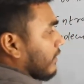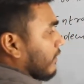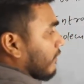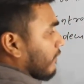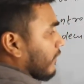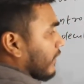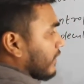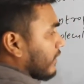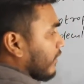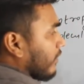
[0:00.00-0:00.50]

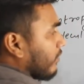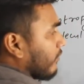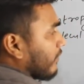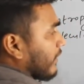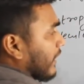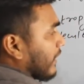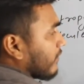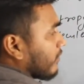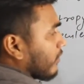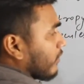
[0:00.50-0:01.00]
For this
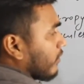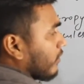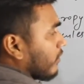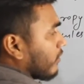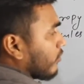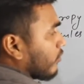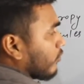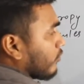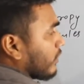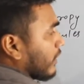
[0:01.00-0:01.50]
reaction
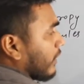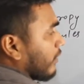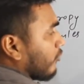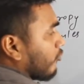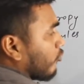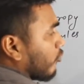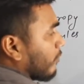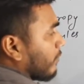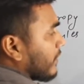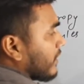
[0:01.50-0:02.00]
also, the
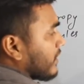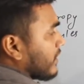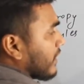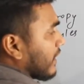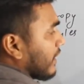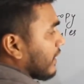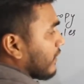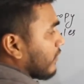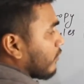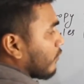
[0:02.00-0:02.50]
entropy
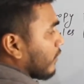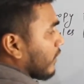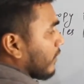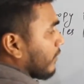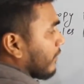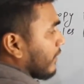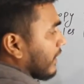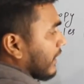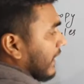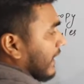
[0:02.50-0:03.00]
change will
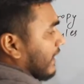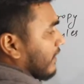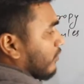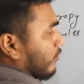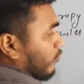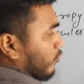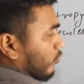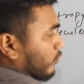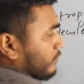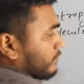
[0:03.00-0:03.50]
be
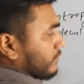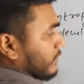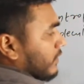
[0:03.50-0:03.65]
S2.